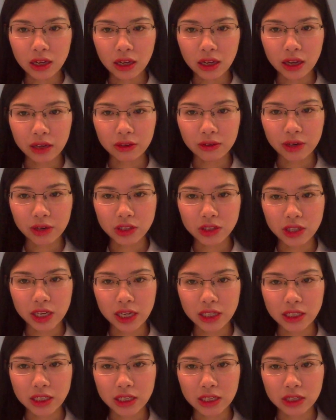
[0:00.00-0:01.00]
I
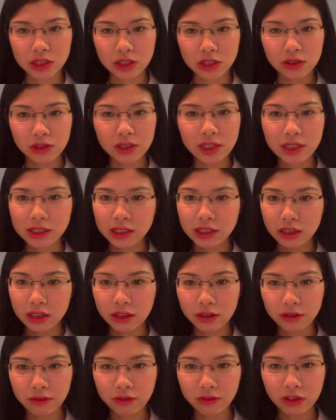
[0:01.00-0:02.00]
graduated 2 years
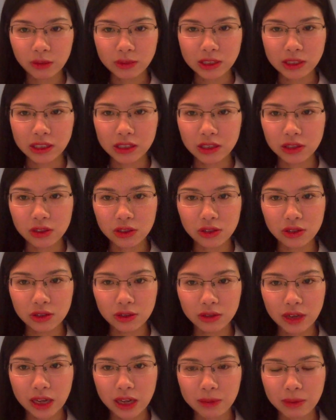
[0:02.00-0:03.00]
ago from
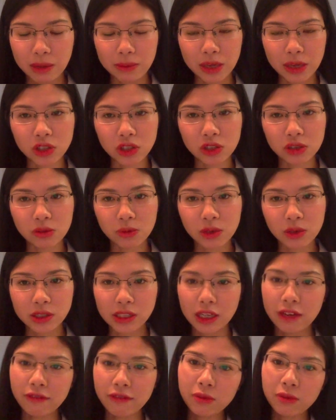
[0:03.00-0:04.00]
CTU, and my major was
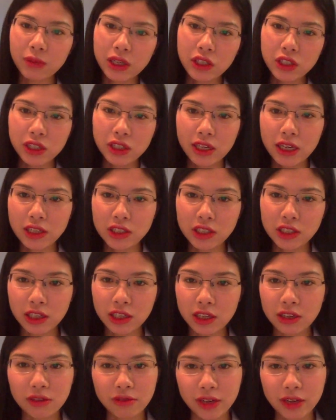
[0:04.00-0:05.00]
information
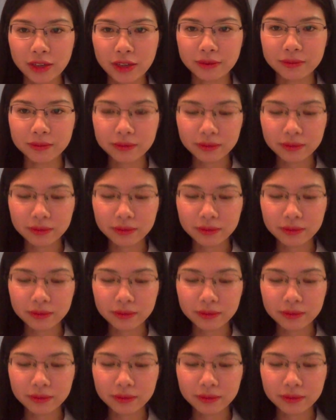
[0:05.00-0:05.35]
engineering.